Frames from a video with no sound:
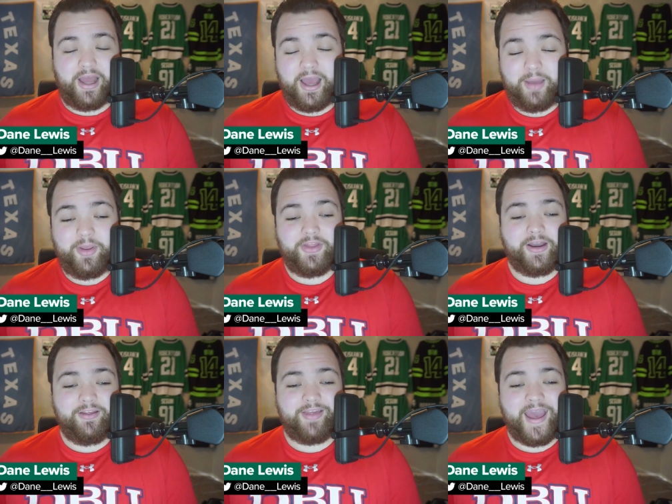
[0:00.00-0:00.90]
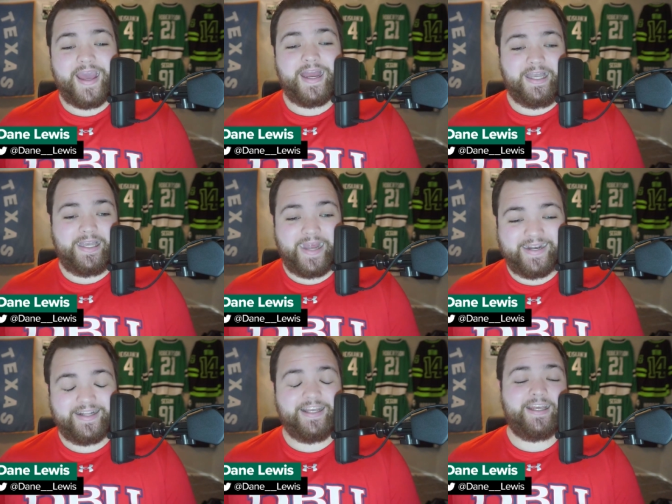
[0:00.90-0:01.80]
I, I mean, that is a
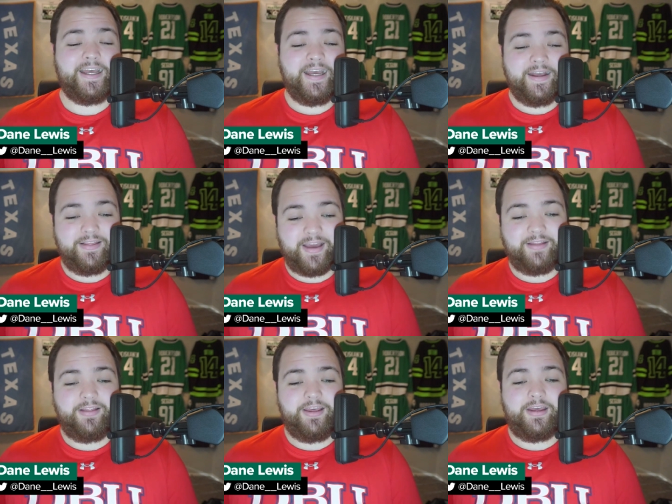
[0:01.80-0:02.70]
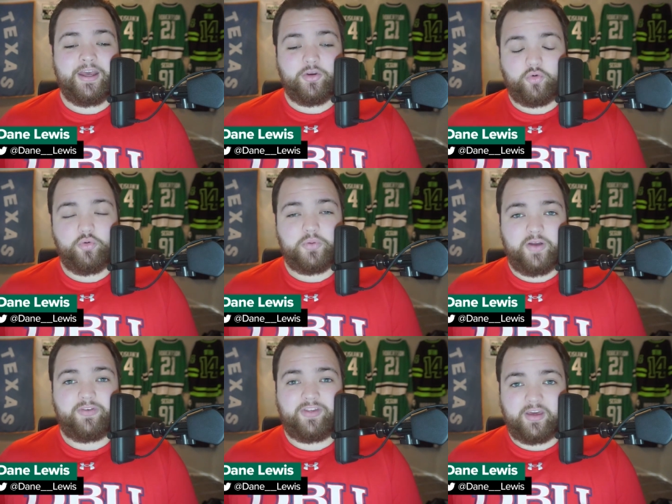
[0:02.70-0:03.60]
deadly, deadly group
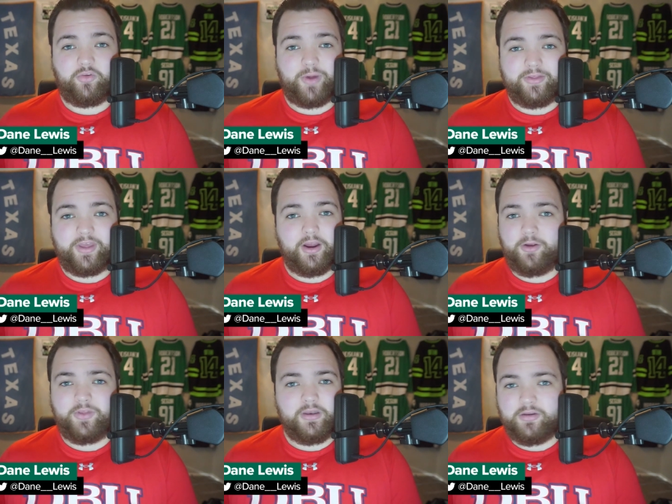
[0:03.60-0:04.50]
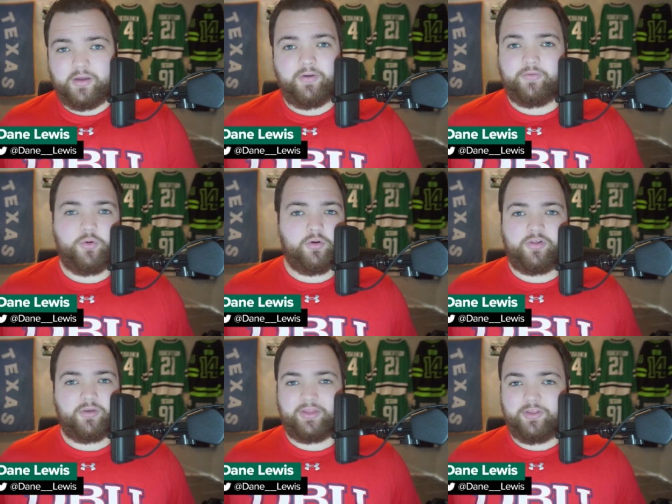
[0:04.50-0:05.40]
of six right there. And then, of
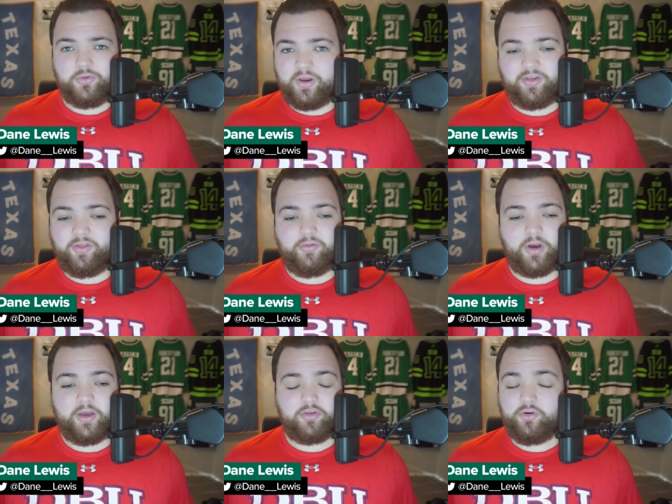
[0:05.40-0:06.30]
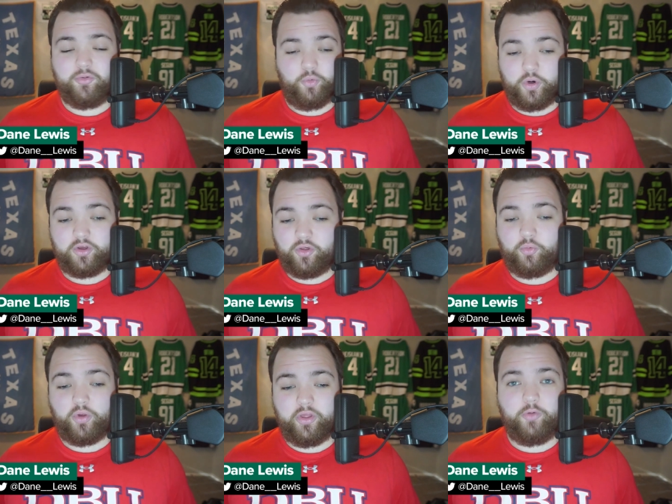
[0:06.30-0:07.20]
course, I think the rest of the roster works
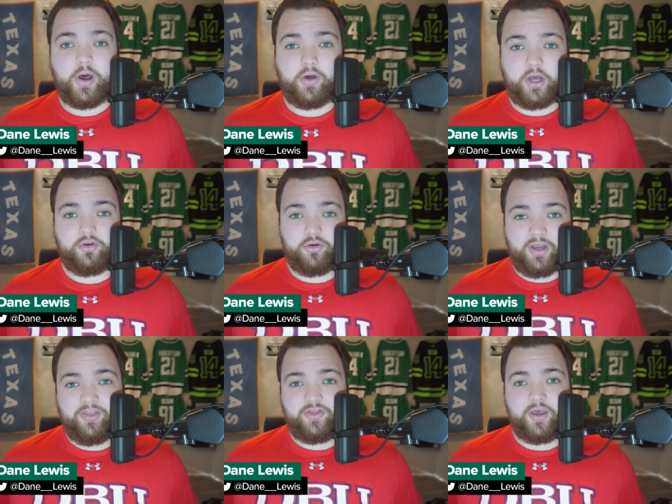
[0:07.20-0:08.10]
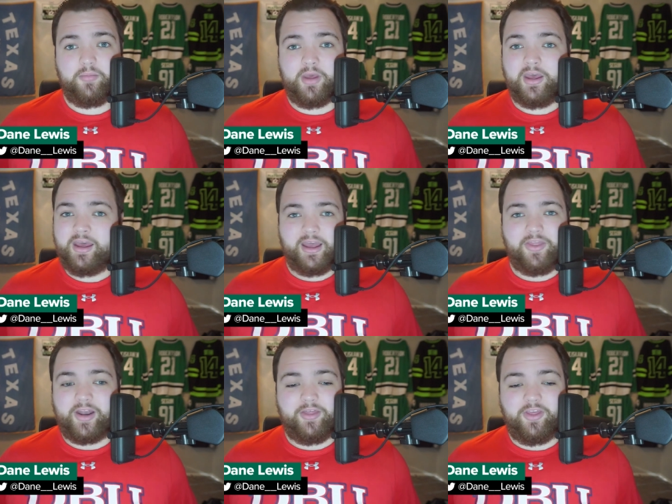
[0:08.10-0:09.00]
really well underneath them. And
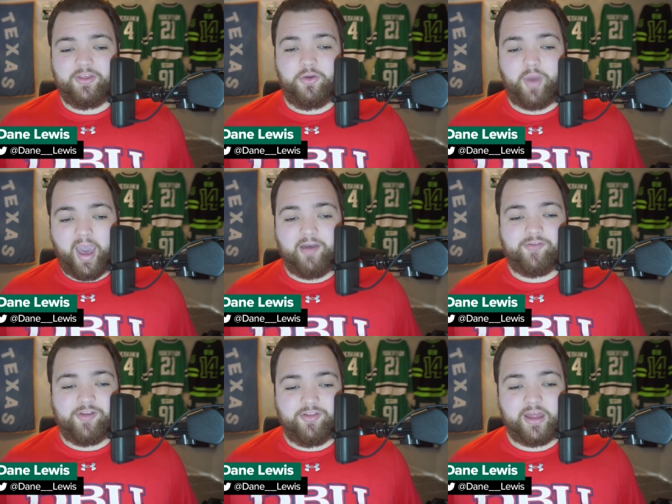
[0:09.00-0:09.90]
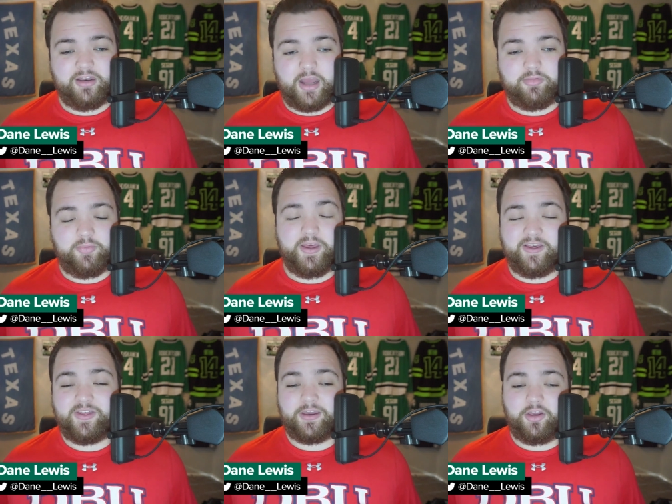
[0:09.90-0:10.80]
then I think you have that depth
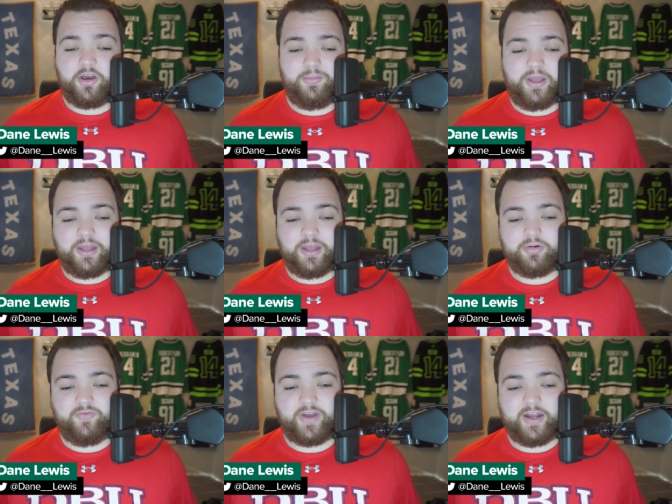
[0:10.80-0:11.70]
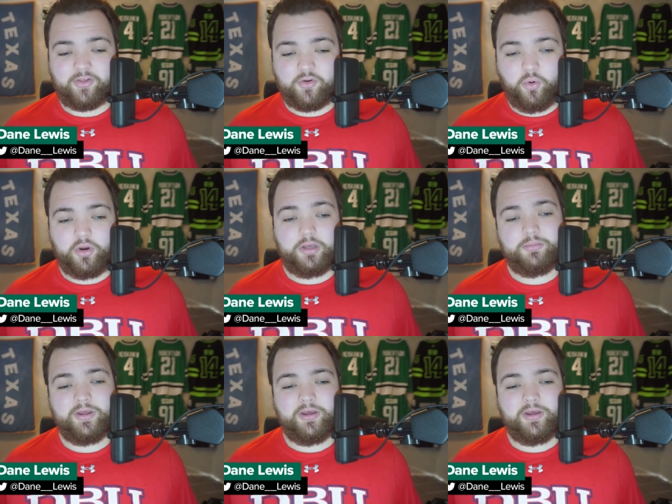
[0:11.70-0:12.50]
piece that can come in and provide scoring.